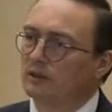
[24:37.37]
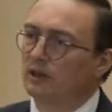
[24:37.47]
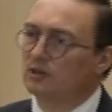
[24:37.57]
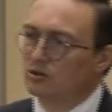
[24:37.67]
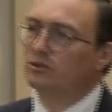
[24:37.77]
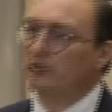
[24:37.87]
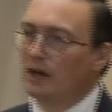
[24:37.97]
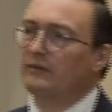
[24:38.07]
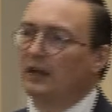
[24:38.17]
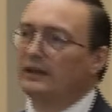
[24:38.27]
It's good to
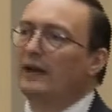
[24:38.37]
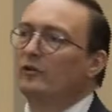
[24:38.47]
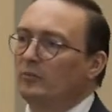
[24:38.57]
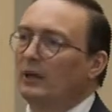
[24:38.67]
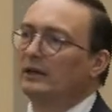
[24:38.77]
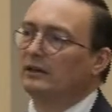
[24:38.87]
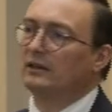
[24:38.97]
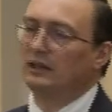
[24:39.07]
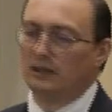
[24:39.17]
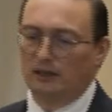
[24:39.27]
have that narrow-minded
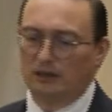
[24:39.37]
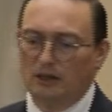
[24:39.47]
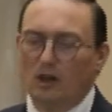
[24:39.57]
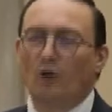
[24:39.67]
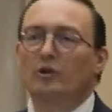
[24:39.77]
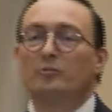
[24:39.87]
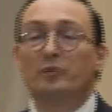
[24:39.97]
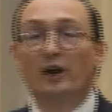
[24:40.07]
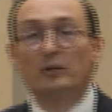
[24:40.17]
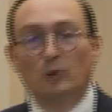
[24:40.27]
thinking. Or you're
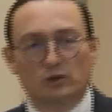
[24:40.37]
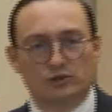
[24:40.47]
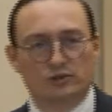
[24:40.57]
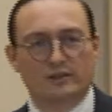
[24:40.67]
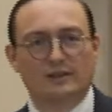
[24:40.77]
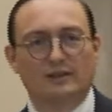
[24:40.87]
brainwashed.